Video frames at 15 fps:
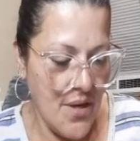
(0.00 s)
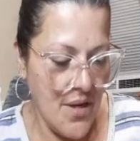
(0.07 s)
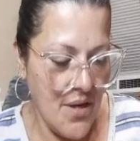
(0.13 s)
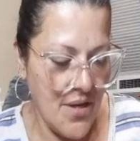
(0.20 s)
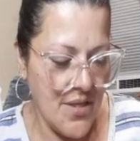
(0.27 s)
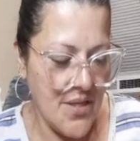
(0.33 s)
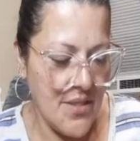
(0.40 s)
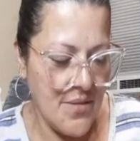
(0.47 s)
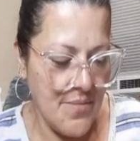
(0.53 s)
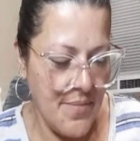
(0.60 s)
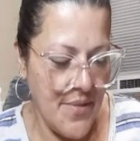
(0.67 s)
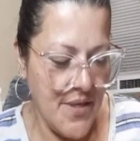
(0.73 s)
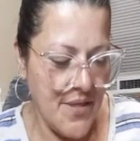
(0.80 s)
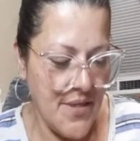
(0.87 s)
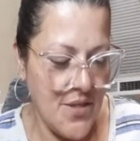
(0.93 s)

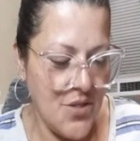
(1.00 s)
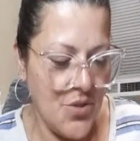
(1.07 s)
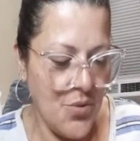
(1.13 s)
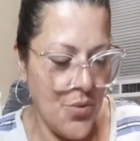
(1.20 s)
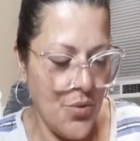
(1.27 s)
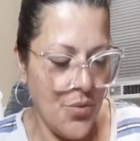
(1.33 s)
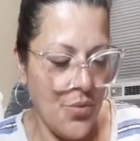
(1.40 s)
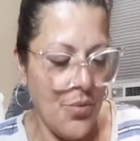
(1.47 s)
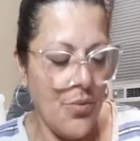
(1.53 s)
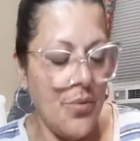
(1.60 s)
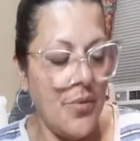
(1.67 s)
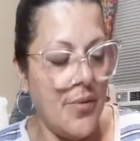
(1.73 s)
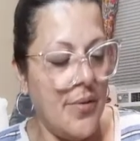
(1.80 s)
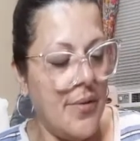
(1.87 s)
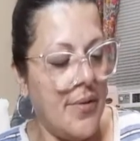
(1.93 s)
Cosmeceutical.
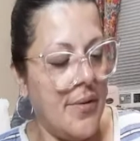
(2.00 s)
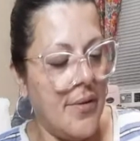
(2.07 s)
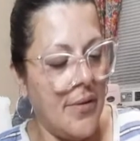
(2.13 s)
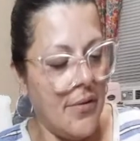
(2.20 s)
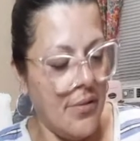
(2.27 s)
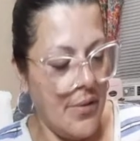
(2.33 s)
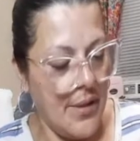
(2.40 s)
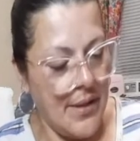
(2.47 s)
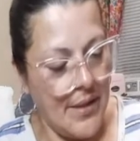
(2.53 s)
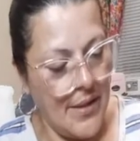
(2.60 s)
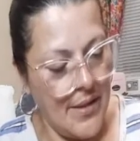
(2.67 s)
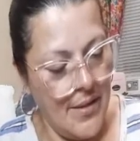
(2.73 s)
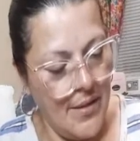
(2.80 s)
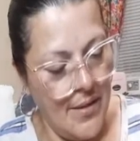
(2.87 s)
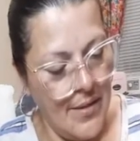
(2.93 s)

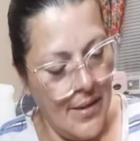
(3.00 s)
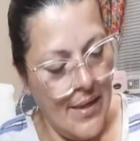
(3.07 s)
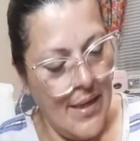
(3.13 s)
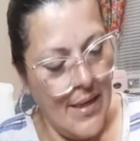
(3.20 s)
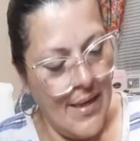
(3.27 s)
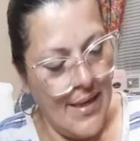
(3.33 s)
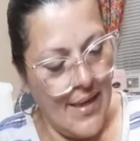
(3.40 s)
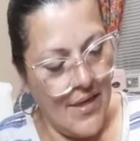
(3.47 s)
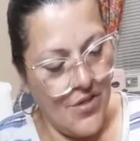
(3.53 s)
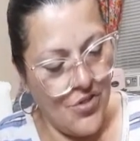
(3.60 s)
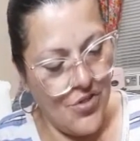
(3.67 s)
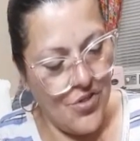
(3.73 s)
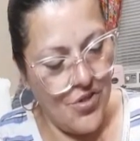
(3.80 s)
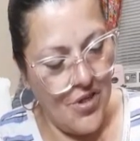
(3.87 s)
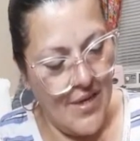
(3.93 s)
Okay.
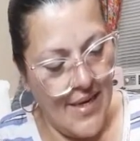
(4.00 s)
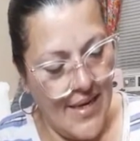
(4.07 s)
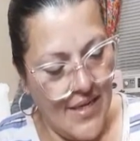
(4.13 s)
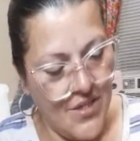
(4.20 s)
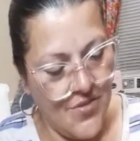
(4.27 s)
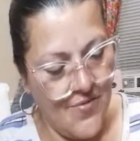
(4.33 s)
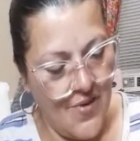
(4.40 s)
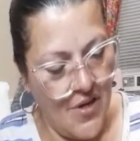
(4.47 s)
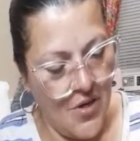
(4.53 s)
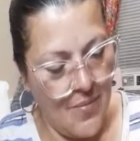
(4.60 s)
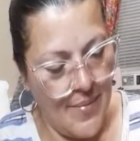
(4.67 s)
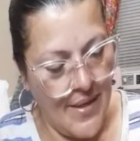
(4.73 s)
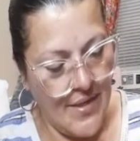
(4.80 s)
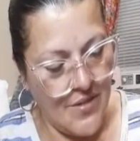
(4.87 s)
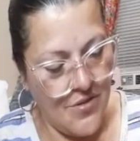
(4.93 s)
Extra Lash
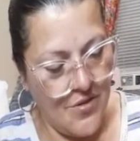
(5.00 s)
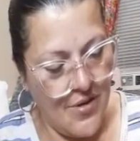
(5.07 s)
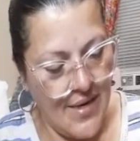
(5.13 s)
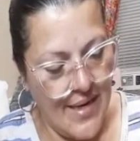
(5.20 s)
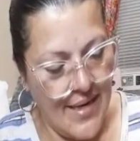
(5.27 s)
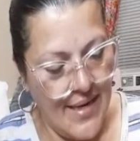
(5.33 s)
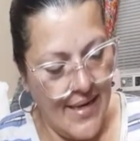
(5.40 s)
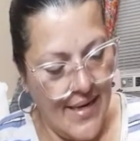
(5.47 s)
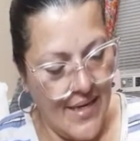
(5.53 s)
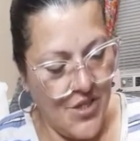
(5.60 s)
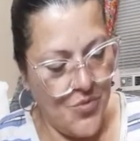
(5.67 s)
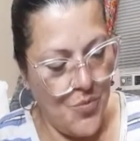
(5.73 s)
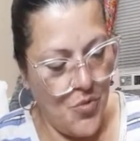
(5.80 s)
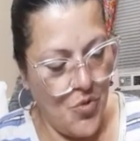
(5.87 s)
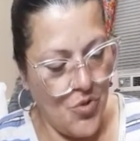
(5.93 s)
Volumizer, Eyelash
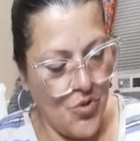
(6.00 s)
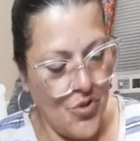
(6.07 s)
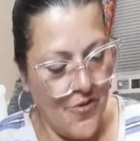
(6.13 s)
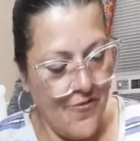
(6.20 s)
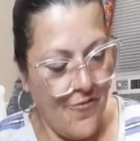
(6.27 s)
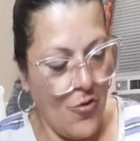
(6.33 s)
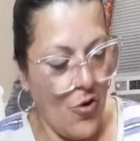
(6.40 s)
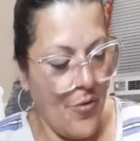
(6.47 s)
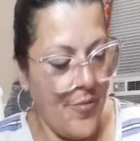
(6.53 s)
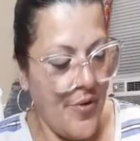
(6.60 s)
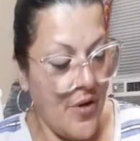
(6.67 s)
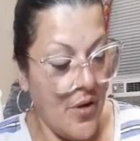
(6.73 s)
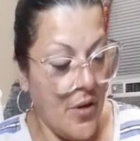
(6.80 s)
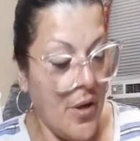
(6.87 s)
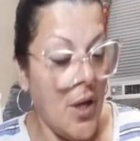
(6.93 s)
Booster
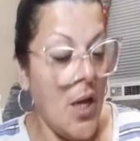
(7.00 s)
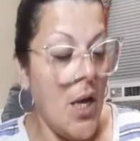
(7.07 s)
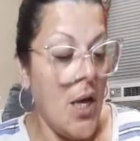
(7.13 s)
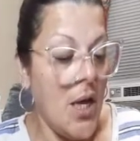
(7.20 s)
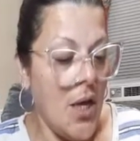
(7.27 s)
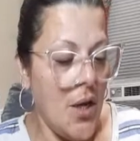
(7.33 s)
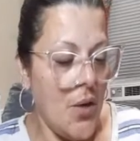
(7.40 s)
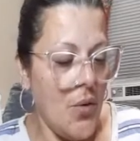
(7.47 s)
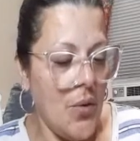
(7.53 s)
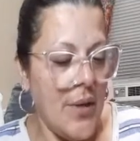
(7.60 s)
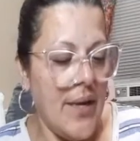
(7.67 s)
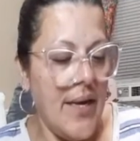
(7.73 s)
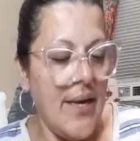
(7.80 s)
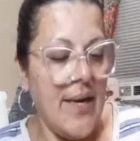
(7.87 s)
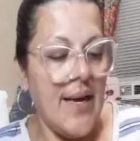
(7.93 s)
Formula.
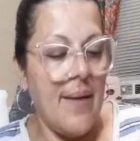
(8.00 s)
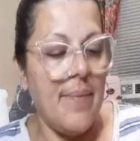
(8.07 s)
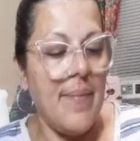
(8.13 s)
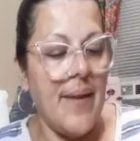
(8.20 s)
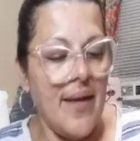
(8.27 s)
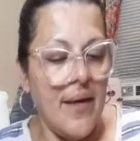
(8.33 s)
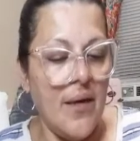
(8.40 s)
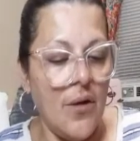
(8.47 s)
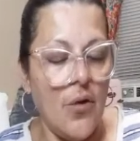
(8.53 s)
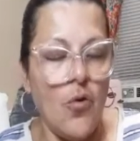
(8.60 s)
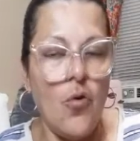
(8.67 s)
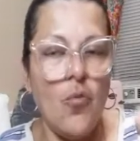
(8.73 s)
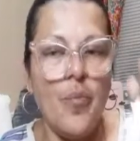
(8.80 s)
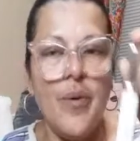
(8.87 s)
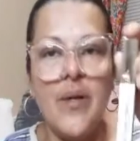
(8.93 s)
Okay, I'm not going to
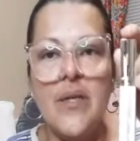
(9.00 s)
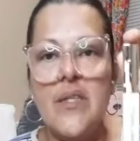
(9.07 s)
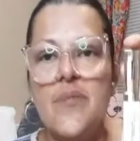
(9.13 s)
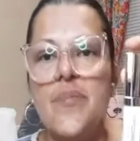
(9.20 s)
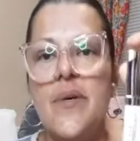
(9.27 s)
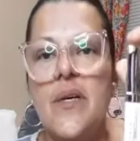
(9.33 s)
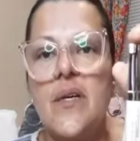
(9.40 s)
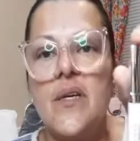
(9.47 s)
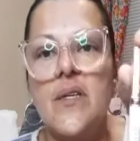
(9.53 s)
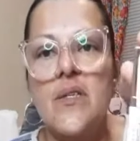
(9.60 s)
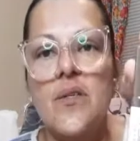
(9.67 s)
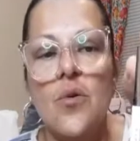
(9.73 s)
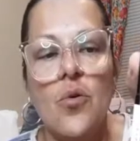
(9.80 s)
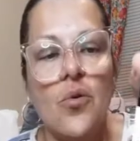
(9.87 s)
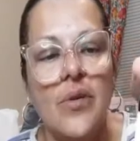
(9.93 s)
open this
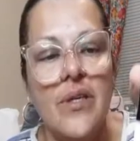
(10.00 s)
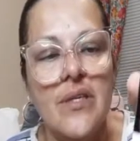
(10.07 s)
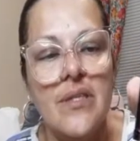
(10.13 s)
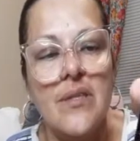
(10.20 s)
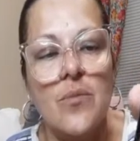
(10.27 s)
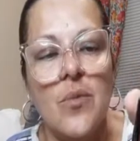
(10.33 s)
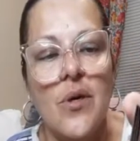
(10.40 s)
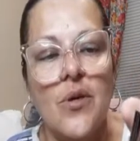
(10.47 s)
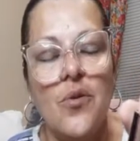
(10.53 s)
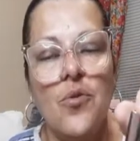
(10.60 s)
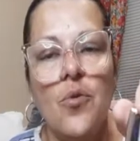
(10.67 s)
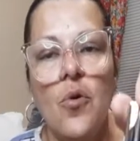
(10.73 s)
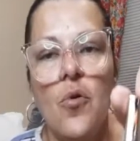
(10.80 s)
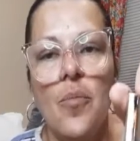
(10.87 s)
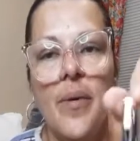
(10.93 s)
because all these, when
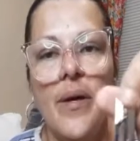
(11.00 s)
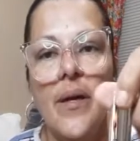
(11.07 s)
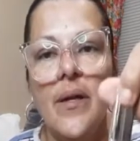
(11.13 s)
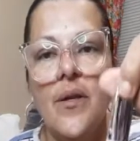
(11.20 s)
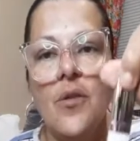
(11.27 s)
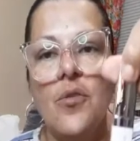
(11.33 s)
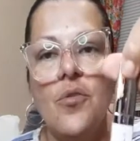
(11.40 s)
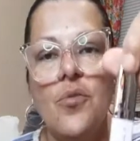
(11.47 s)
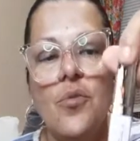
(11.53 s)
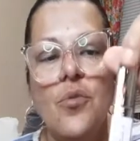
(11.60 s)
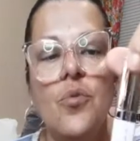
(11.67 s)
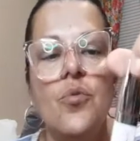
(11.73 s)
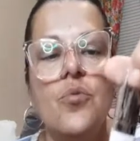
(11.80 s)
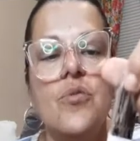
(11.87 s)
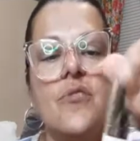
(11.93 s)
you open it, you
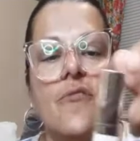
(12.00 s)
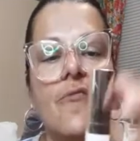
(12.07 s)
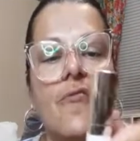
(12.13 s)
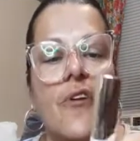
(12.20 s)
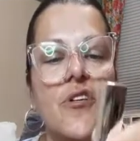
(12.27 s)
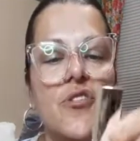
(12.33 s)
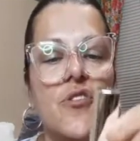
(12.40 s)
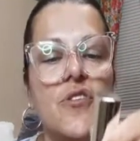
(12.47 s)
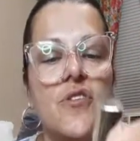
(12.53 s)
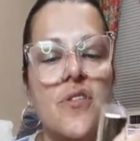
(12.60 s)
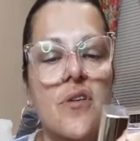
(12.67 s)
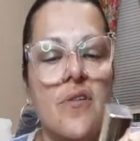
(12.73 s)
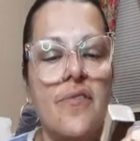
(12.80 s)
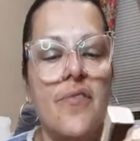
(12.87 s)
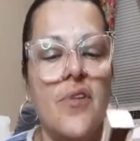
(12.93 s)
lose the freshness
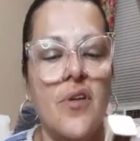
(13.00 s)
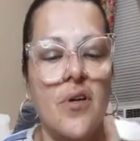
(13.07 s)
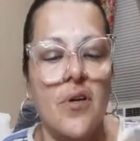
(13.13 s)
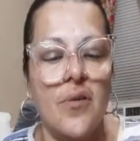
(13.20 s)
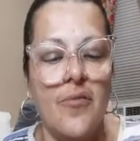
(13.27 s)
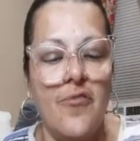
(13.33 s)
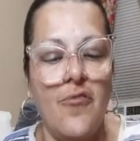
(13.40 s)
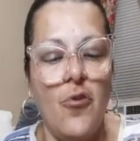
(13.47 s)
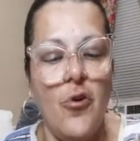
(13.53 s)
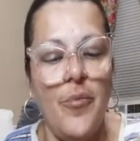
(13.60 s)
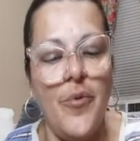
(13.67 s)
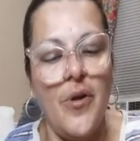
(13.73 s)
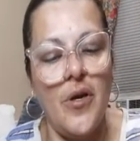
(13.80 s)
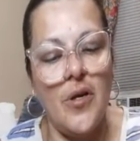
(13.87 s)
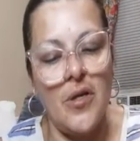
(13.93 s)
of the
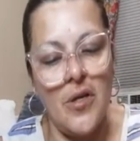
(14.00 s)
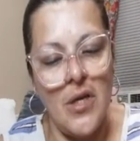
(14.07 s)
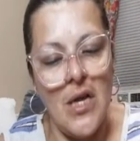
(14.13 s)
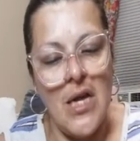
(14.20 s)
formula.